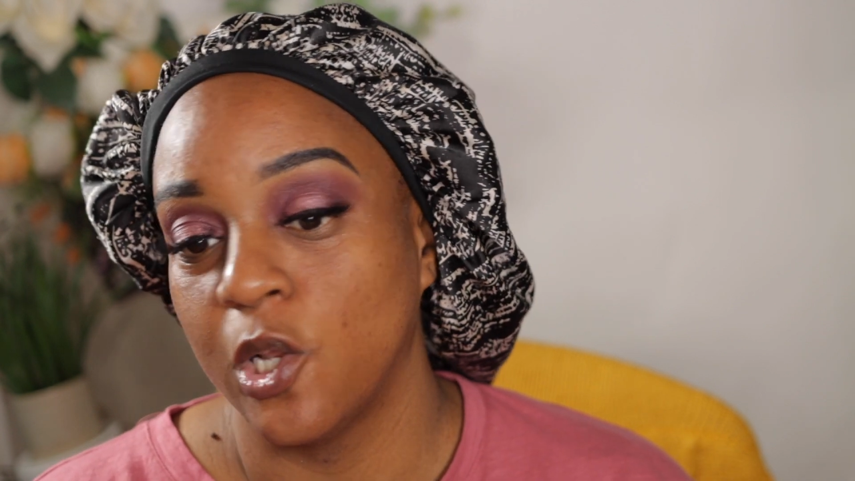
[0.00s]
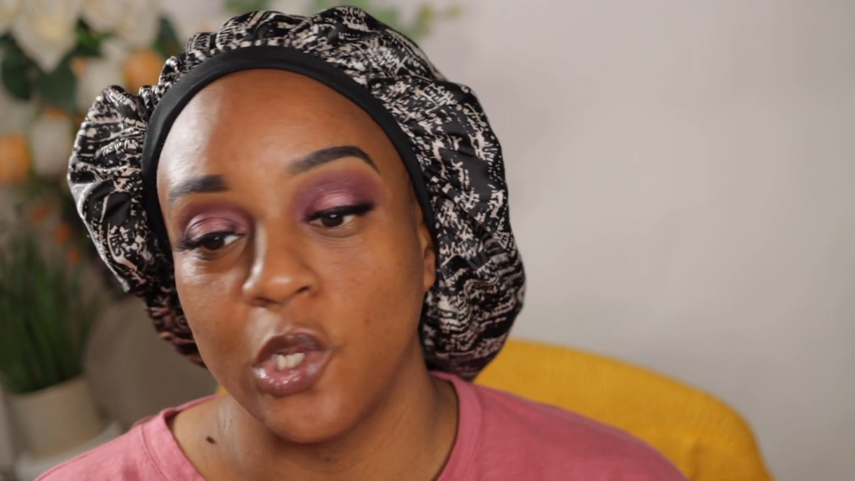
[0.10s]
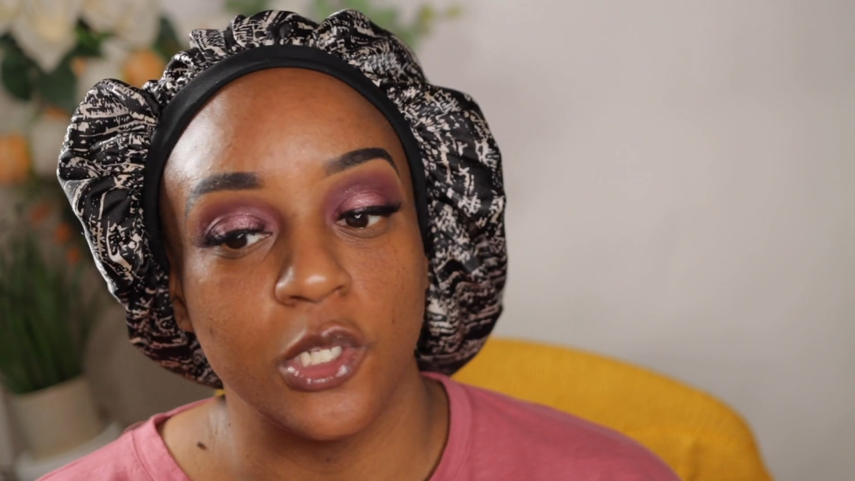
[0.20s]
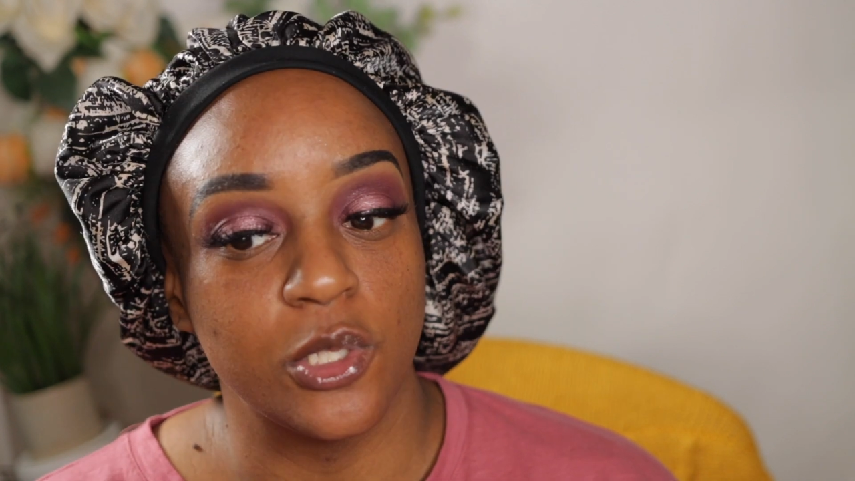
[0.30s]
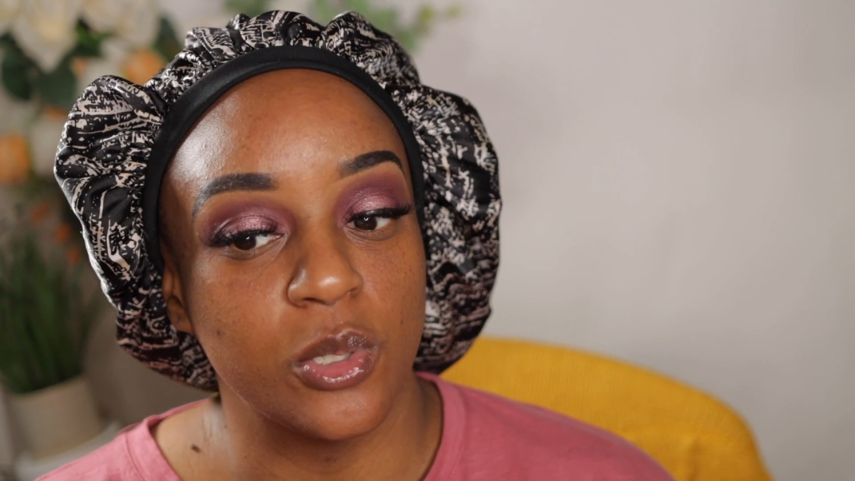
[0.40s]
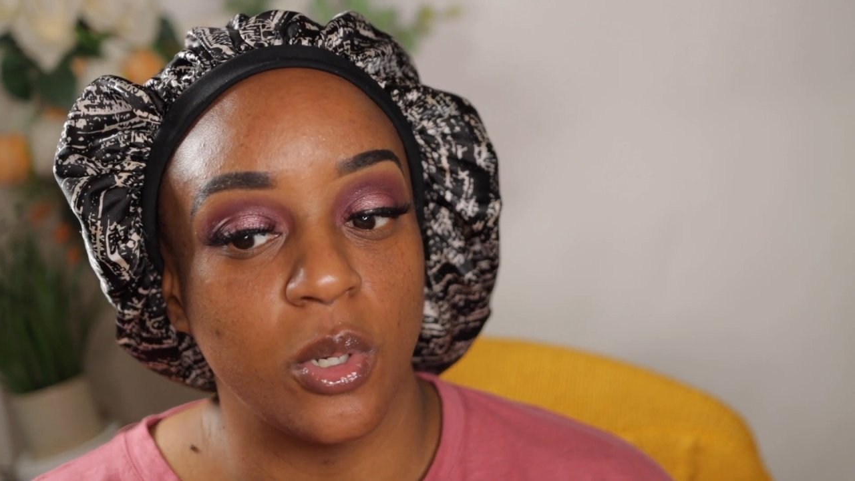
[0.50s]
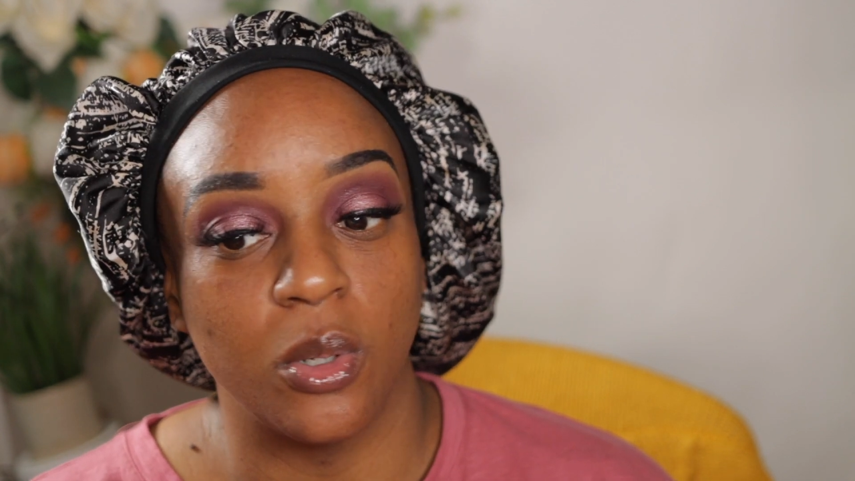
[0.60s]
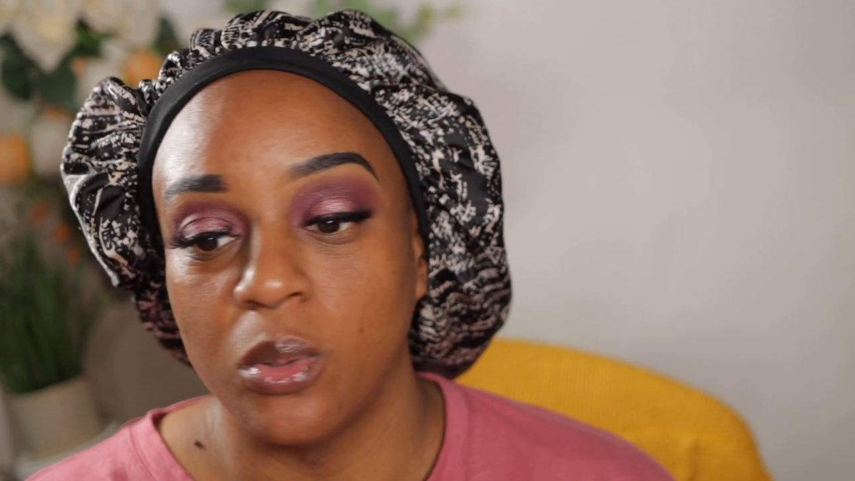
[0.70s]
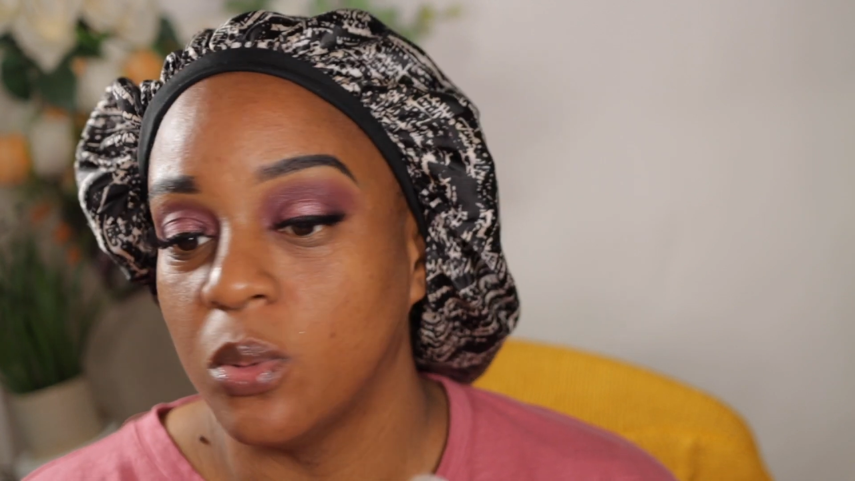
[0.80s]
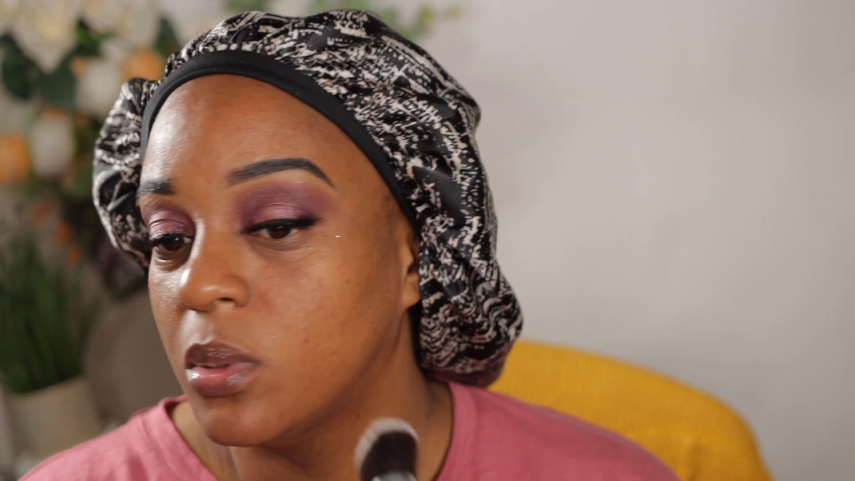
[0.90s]
Let's
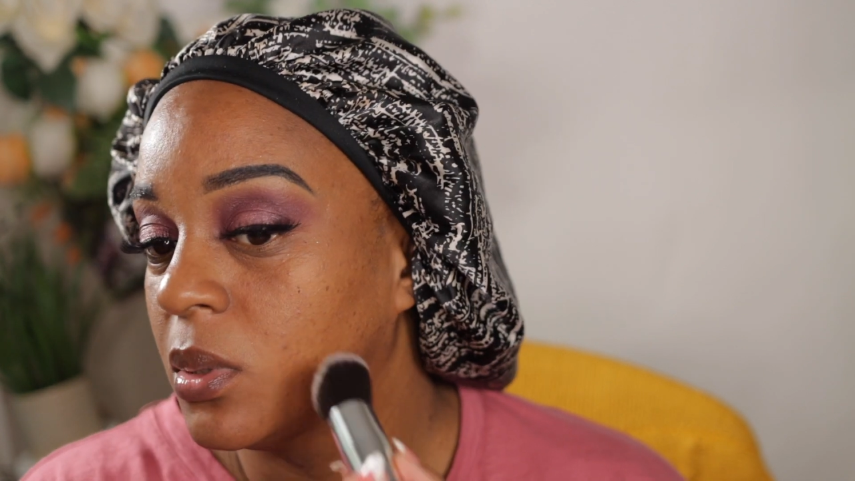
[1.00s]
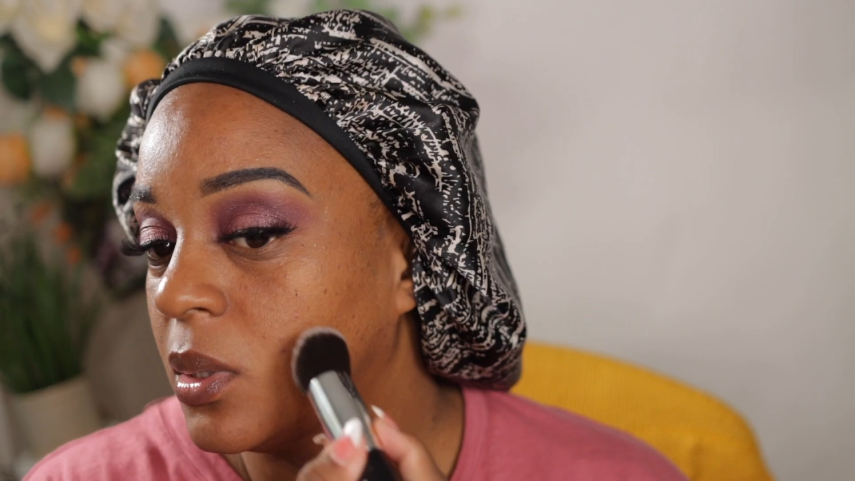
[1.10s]
go